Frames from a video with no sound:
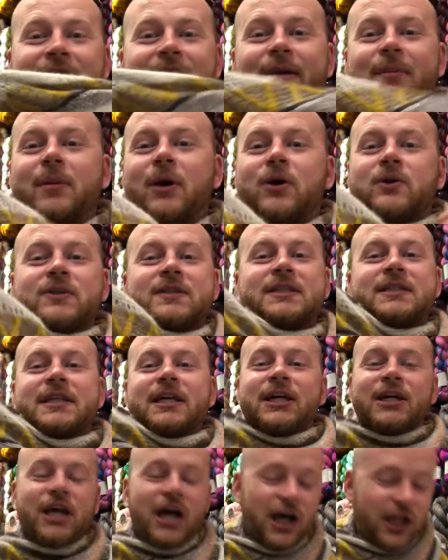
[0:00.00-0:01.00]
the
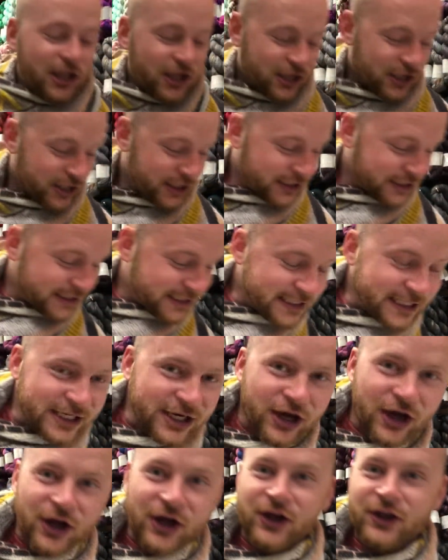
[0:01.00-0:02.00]
most colors in
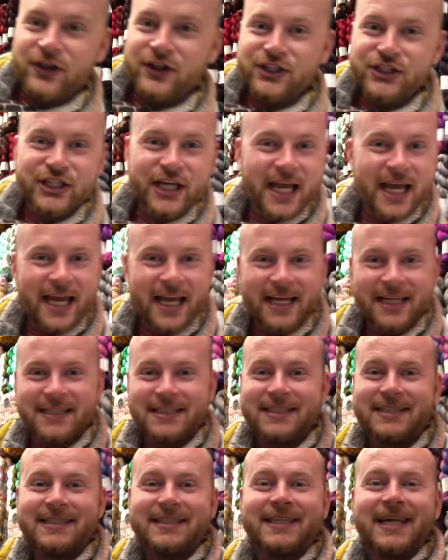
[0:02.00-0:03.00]
all the
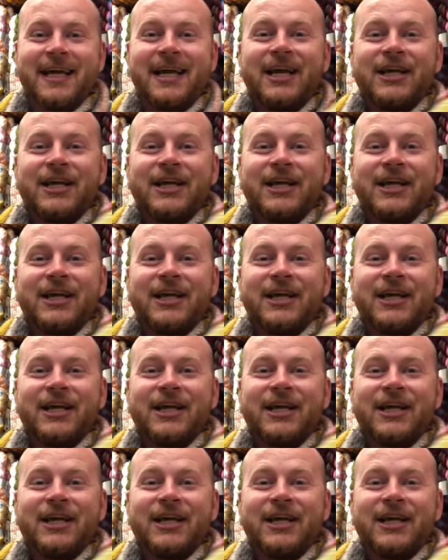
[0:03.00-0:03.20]
shades.